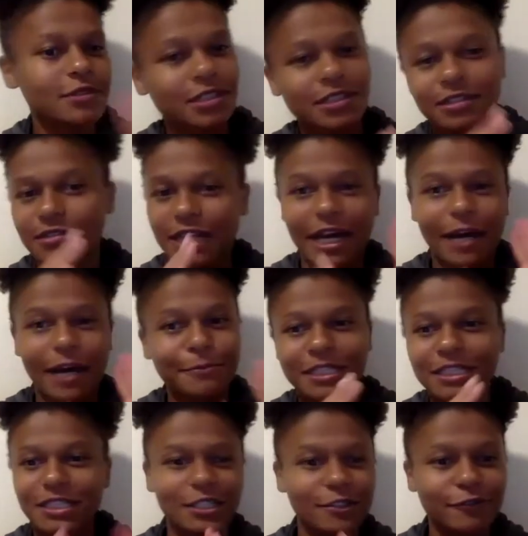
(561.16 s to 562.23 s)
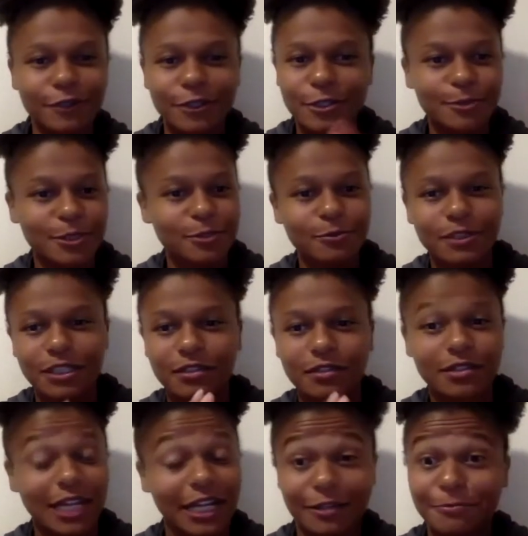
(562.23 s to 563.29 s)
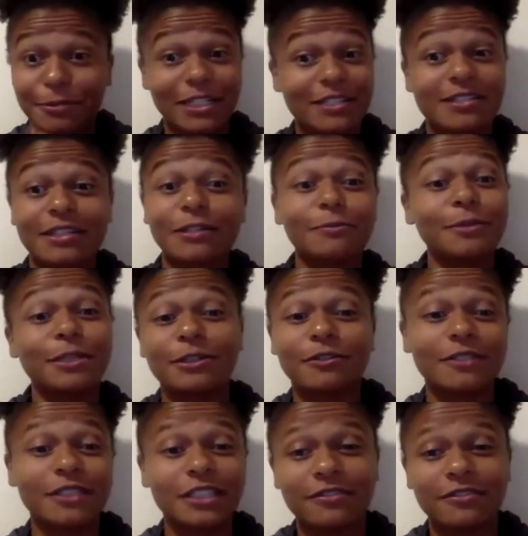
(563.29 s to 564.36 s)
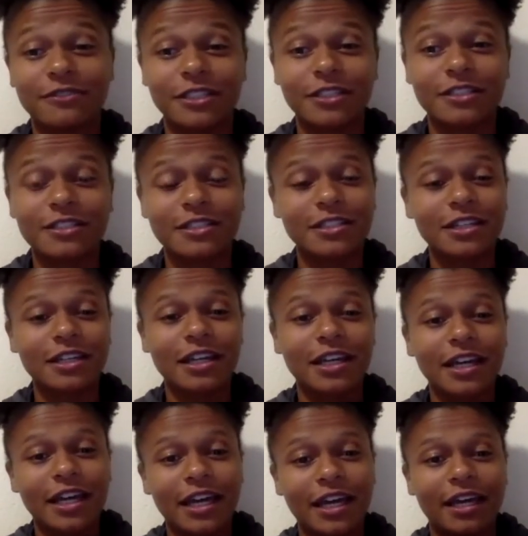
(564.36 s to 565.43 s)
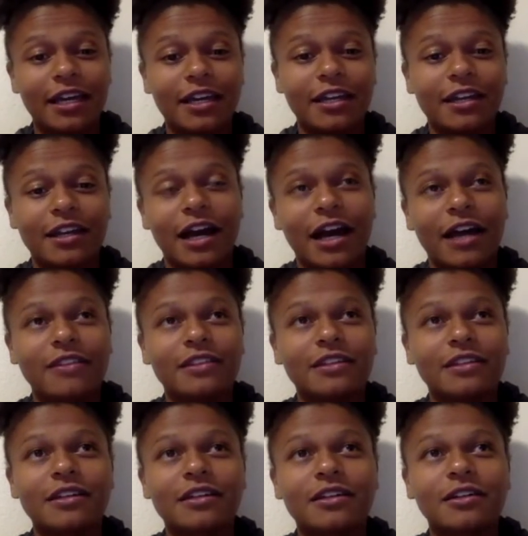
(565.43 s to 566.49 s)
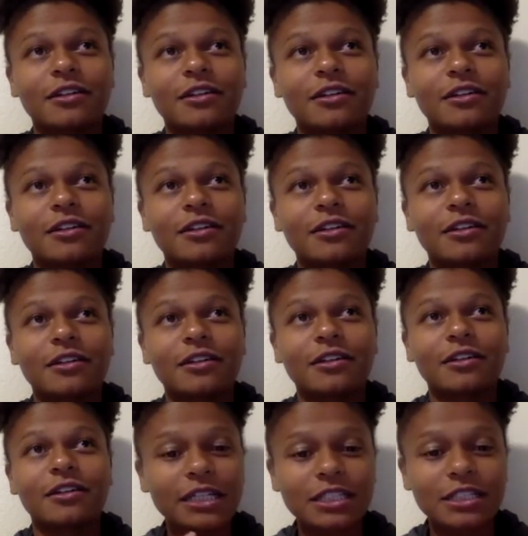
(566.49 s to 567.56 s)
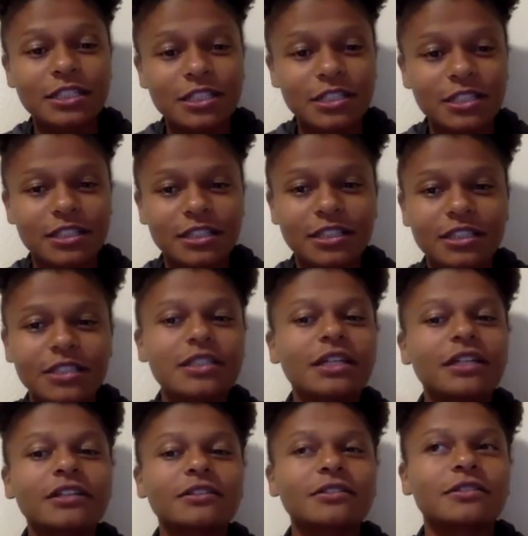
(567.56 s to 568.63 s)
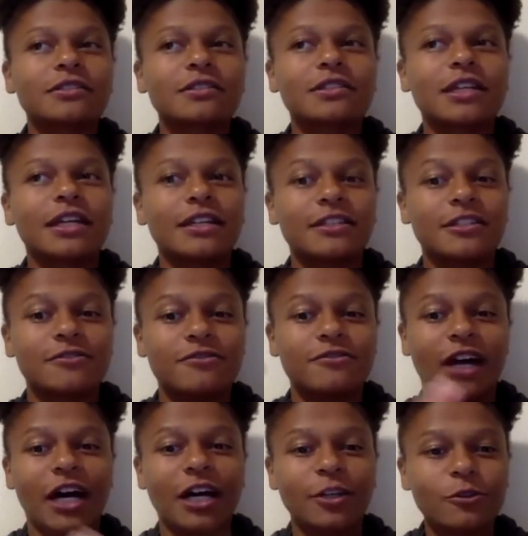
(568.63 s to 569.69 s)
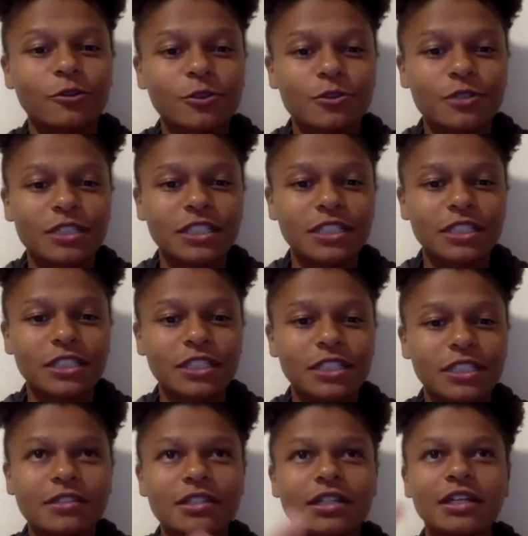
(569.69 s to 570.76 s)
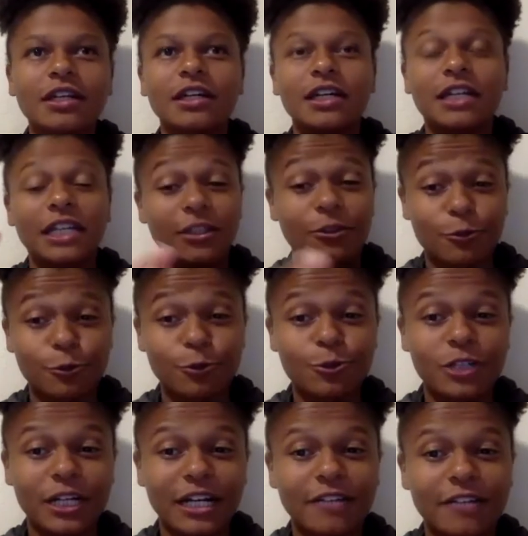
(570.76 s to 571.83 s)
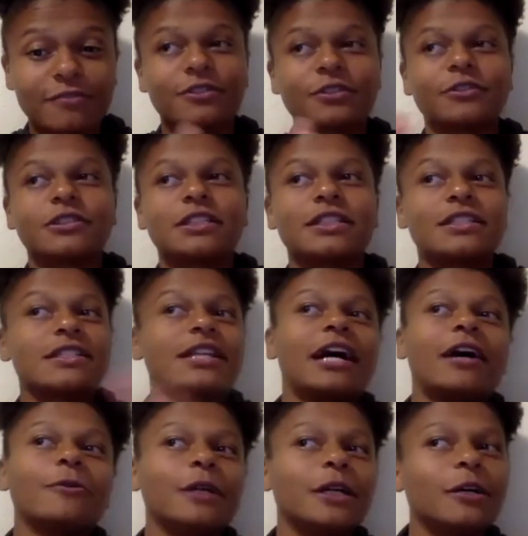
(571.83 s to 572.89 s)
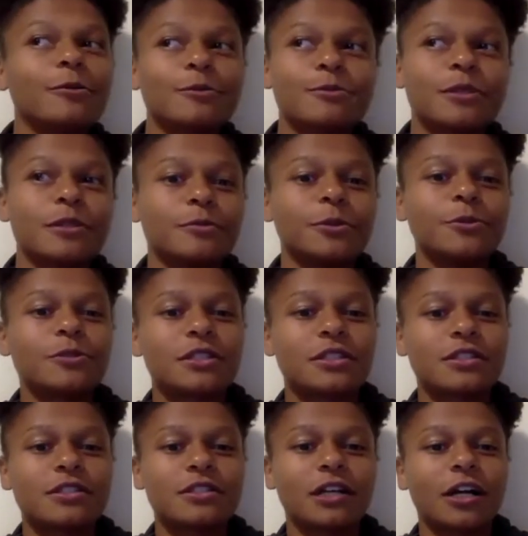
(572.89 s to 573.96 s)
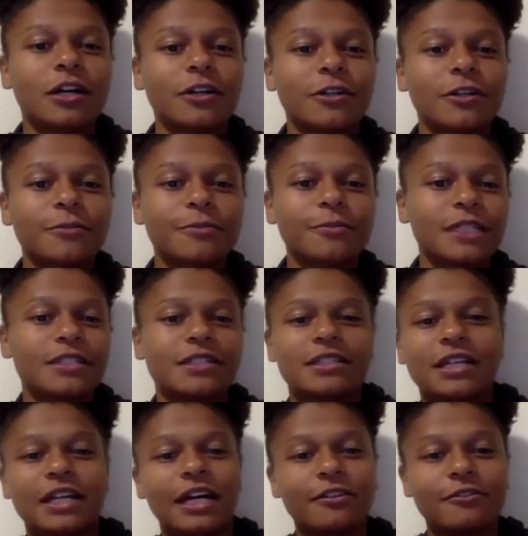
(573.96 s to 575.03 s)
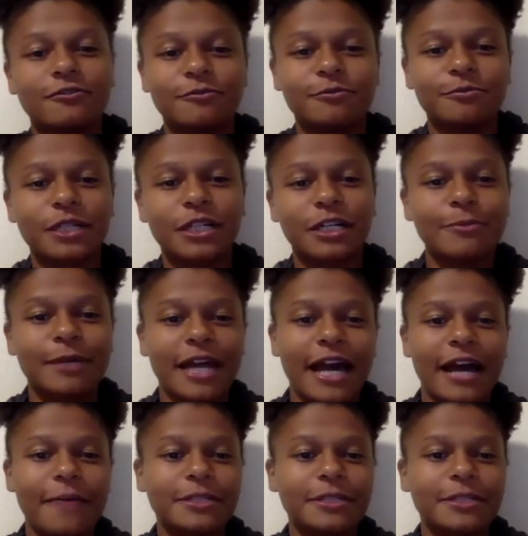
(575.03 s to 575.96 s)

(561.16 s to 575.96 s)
that makes a difference between that can make a centimeter of a difference. And I think learning to pay attention to the details and to value those details through track and field is now what helps me the most in soccer because it's kind of become a habit